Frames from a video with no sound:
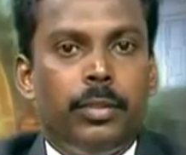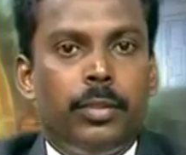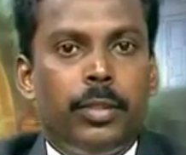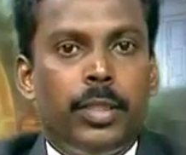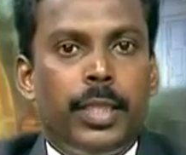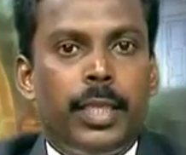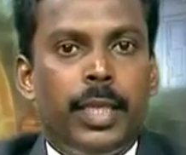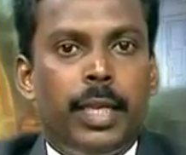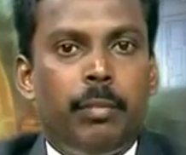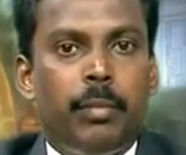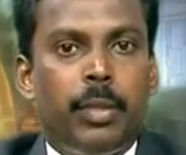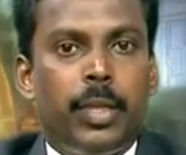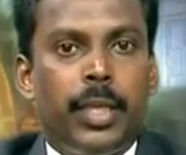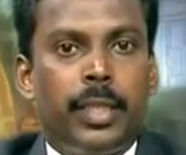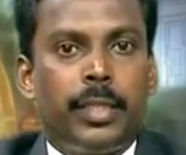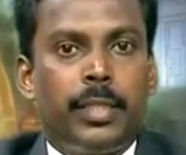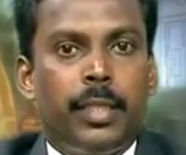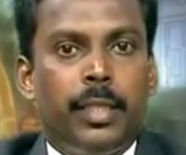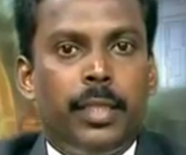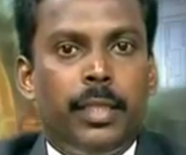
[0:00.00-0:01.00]
So, the grammar
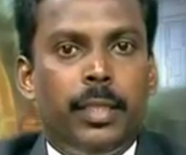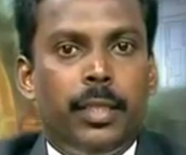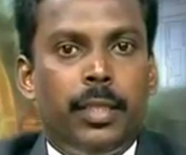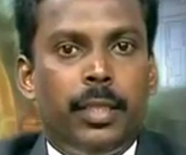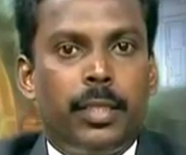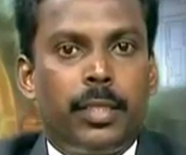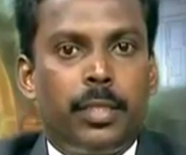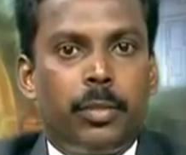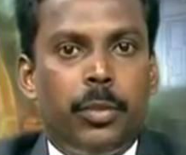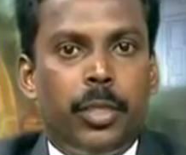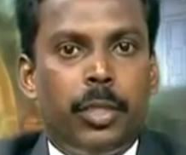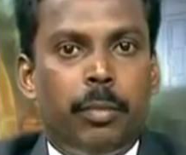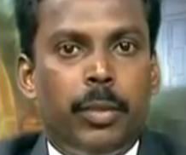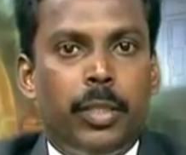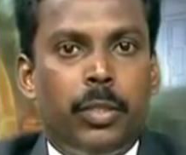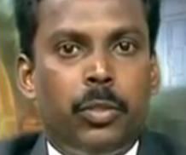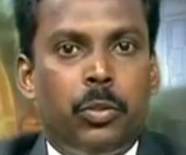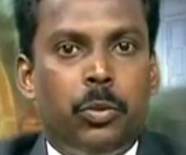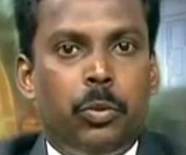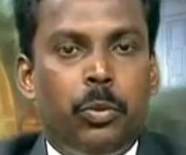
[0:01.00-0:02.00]
actually there it is going to be
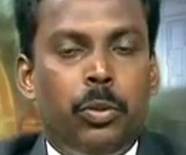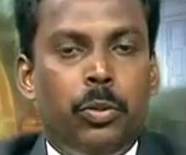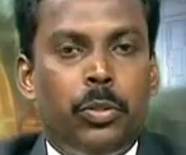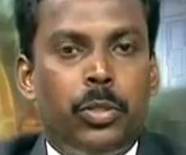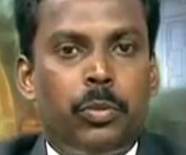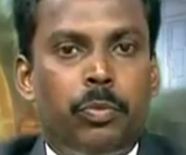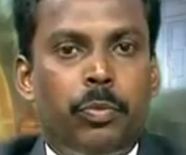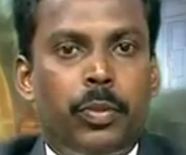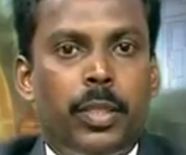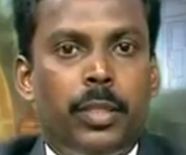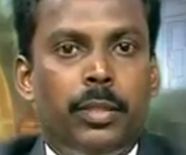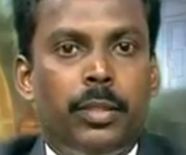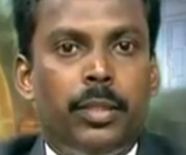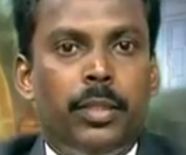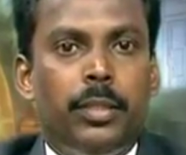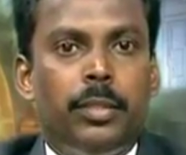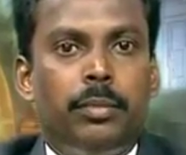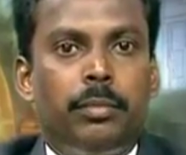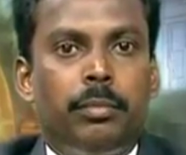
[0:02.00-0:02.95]
the tool used for